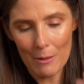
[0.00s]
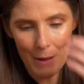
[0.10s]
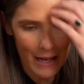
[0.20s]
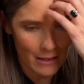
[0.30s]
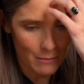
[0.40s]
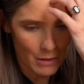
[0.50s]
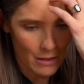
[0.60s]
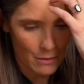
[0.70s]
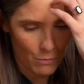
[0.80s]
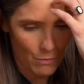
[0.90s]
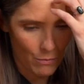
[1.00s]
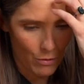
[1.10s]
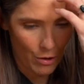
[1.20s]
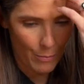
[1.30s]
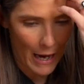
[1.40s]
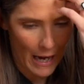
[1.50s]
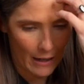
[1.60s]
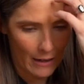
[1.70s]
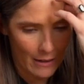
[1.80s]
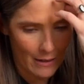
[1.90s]
about them. This is more
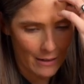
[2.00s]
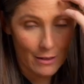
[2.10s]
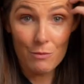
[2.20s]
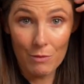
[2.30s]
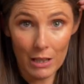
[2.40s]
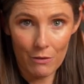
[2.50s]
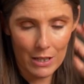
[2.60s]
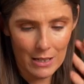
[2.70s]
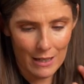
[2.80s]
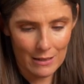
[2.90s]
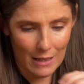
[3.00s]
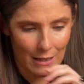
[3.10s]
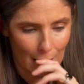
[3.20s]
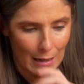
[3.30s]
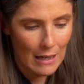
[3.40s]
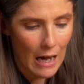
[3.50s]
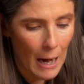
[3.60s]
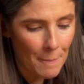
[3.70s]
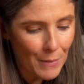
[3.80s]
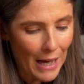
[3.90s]
opaque. It's really fantastic.
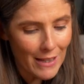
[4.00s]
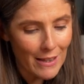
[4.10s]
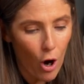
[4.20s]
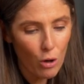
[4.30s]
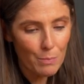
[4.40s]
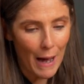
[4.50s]
And then the old